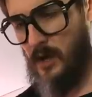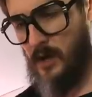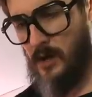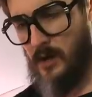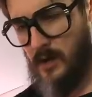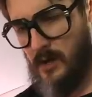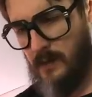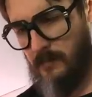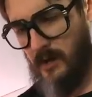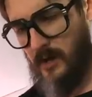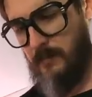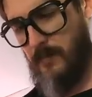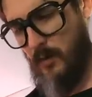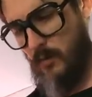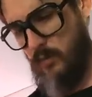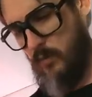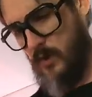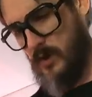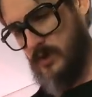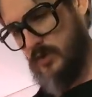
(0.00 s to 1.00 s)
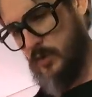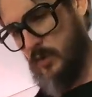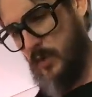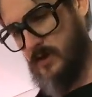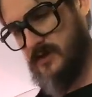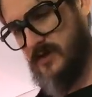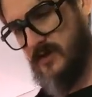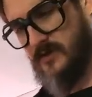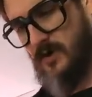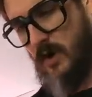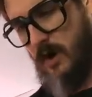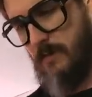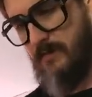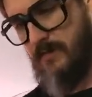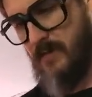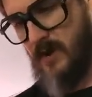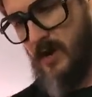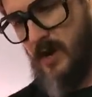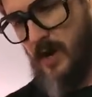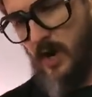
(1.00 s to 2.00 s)
And I'm going to put one towards the
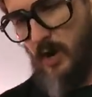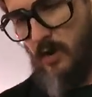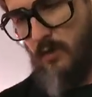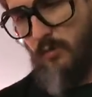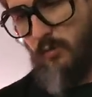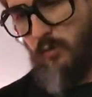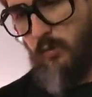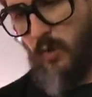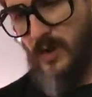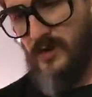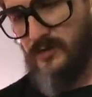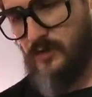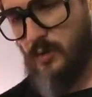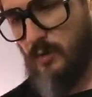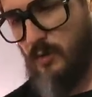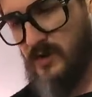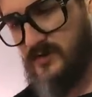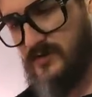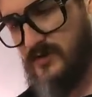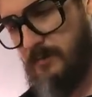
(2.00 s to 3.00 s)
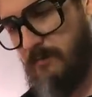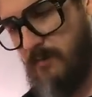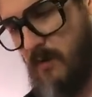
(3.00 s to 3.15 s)
top, one towards the